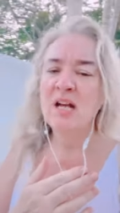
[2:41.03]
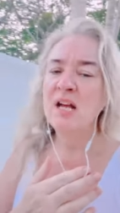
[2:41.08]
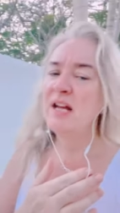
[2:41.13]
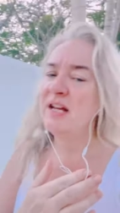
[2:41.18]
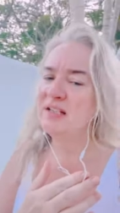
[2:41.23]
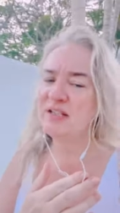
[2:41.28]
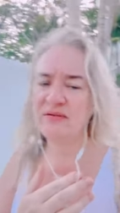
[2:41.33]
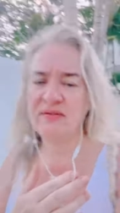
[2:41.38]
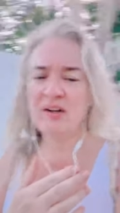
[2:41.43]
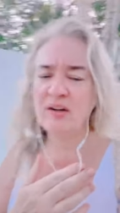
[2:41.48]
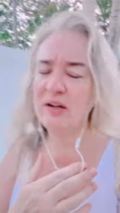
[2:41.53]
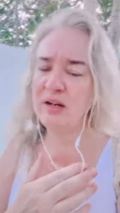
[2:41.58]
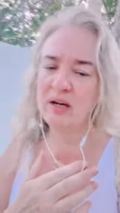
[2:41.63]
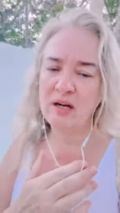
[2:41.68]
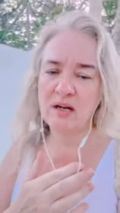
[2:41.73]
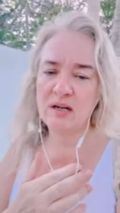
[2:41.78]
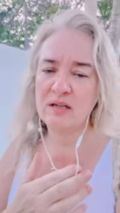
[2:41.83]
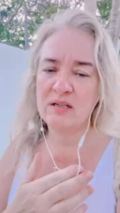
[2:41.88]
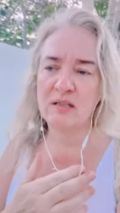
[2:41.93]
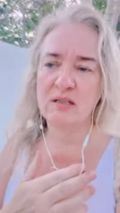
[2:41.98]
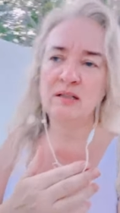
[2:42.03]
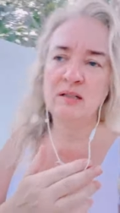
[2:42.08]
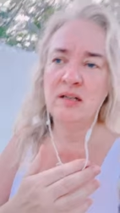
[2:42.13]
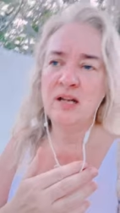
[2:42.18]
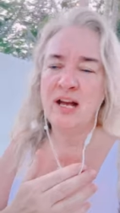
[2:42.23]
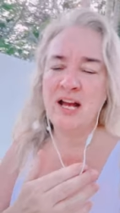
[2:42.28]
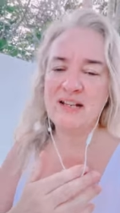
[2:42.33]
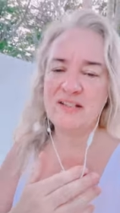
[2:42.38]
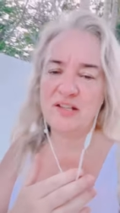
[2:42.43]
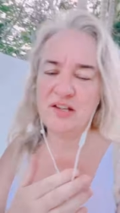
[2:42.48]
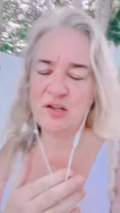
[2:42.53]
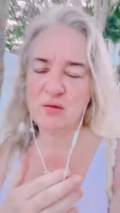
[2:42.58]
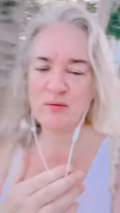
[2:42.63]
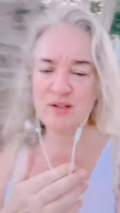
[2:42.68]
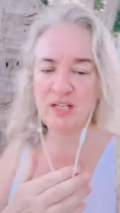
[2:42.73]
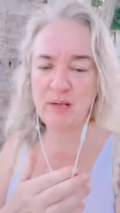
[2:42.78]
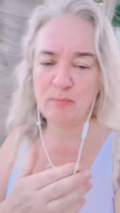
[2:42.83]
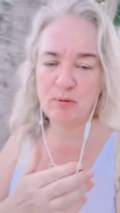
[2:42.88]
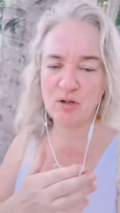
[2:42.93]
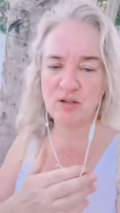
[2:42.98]
It's very hard as a
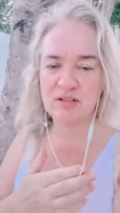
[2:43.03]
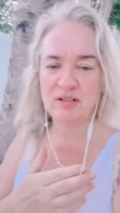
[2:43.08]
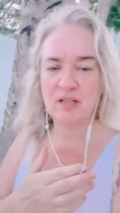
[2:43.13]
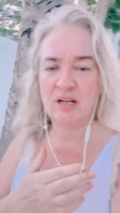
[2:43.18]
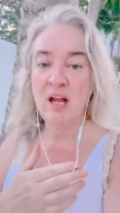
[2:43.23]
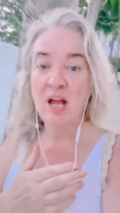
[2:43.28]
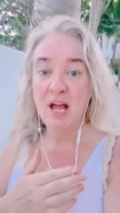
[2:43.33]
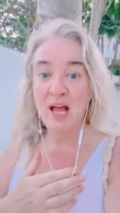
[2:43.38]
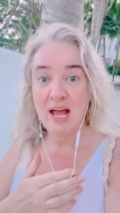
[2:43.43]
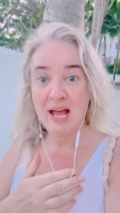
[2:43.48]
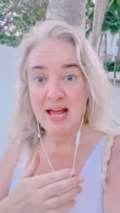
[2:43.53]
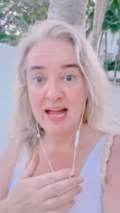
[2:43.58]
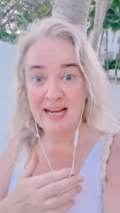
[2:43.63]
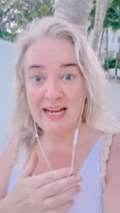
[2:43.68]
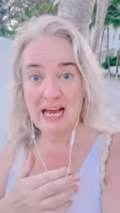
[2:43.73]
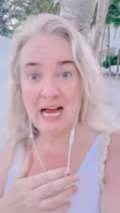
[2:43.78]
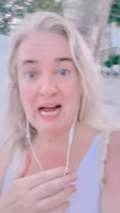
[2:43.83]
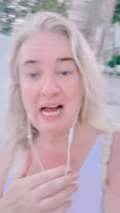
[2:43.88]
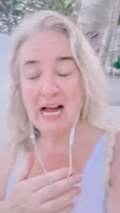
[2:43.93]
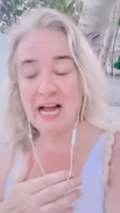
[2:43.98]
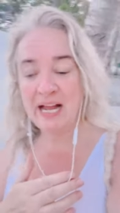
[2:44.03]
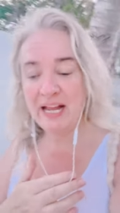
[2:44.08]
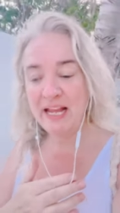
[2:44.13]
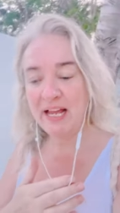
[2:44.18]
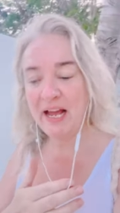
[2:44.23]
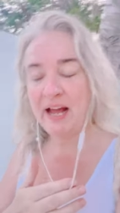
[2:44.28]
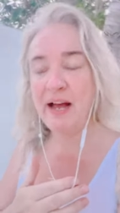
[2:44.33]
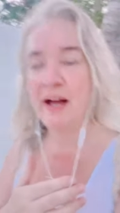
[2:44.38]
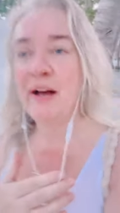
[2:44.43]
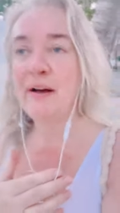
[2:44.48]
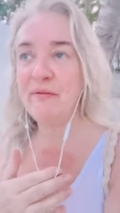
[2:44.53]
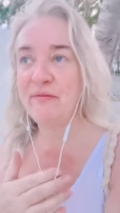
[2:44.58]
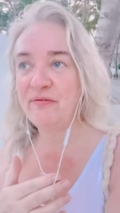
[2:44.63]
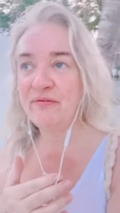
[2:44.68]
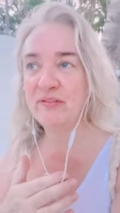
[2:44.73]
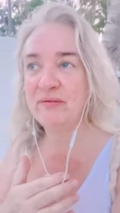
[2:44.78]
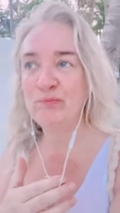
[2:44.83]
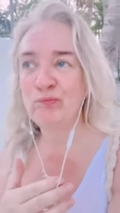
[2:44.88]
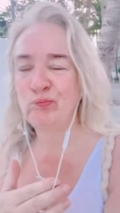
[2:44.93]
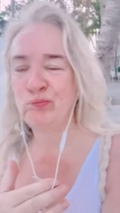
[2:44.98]
3D person. And I
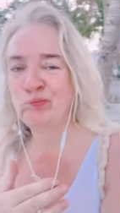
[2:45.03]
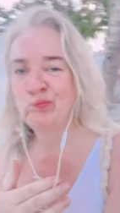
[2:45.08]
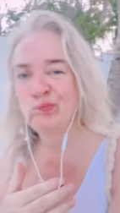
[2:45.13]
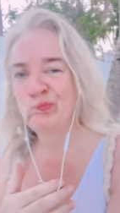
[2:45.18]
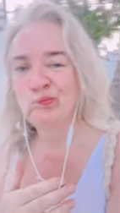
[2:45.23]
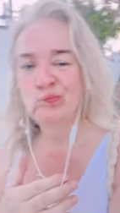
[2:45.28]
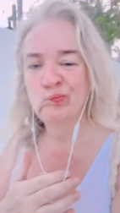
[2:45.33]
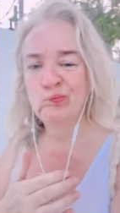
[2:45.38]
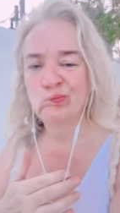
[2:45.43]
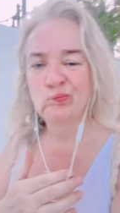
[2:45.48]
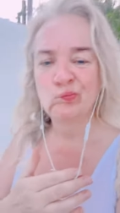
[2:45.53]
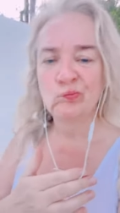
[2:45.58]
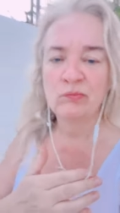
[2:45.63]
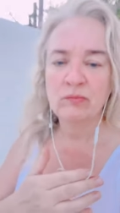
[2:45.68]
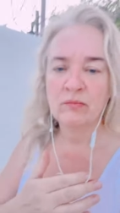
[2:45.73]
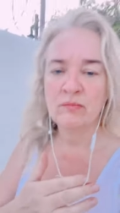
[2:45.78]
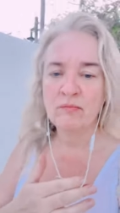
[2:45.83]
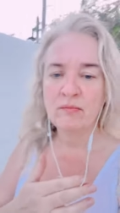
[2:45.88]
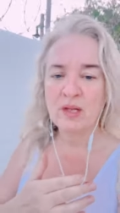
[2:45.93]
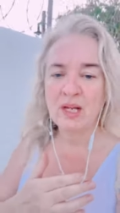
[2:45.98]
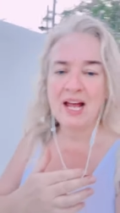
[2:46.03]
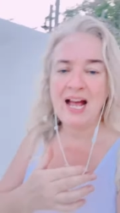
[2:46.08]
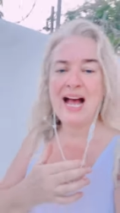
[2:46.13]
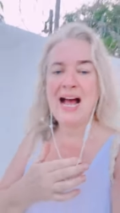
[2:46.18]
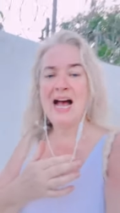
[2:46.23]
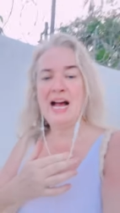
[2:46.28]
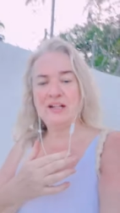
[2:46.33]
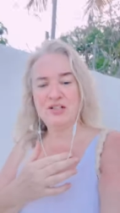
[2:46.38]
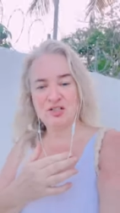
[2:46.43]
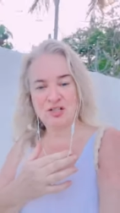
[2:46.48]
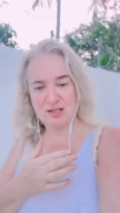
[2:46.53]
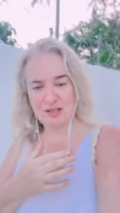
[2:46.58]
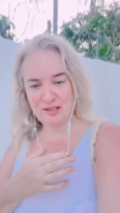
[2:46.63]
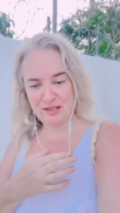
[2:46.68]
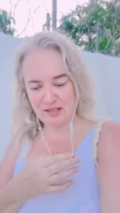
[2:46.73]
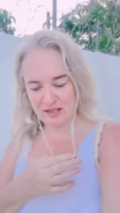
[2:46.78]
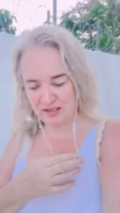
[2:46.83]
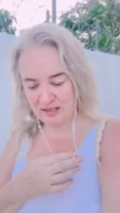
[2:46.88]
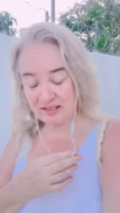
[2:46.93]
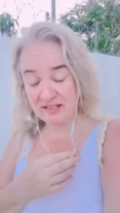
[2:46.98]
have
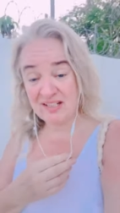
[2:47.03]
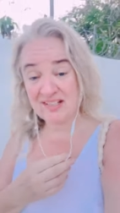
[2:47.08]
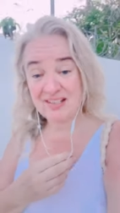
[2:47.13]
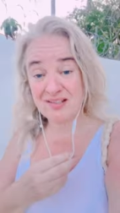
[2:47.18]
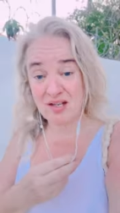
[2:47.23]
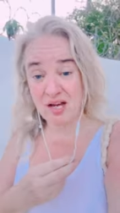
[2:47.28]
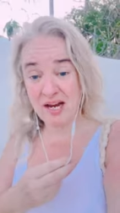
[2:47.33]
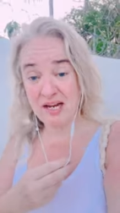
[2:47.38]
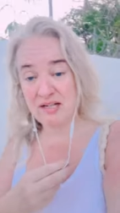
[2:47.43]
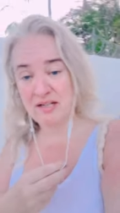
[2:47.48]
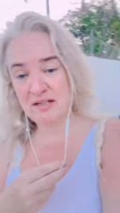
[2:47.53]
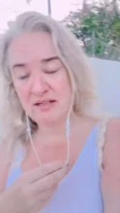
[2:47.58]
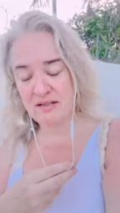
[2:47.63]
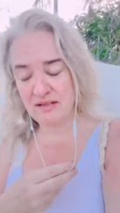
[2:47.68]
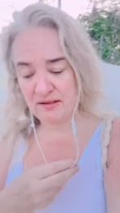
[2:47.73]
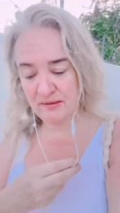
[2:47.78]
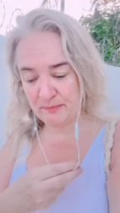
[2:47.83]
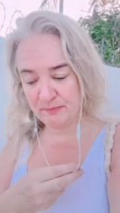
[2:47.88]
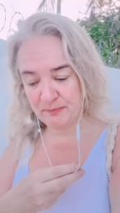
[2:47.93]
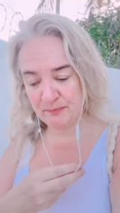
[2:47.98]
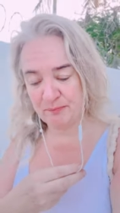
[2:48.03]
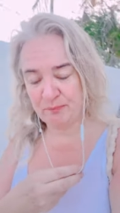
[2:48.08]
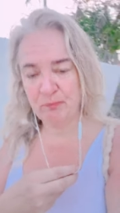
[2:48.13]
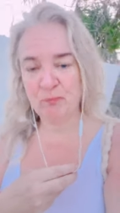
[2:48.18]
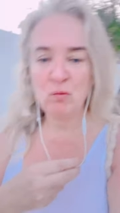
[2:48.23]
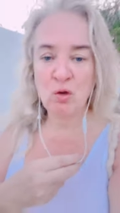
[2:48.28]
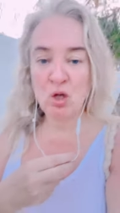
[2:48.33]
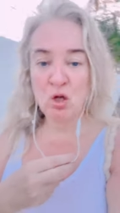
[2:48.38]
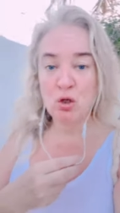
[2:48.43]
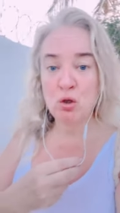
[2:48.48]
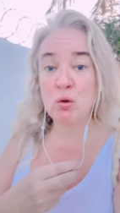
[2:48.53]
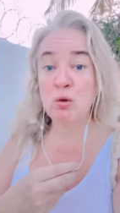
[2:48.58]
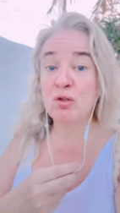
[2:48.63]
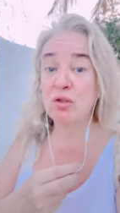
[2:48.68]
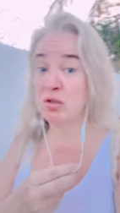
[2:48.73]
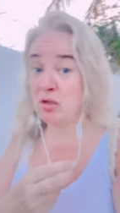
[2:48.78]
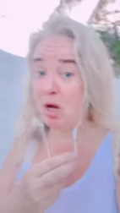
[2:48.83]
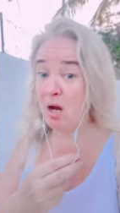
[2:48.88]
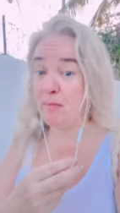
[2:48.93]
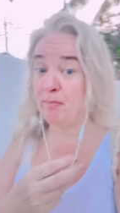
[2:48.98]
actually decided to
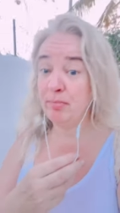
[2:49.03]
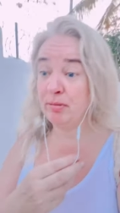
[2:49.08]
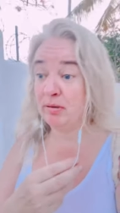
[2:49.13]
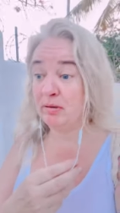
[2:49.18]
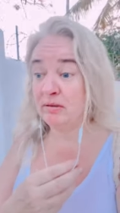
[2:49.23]
stop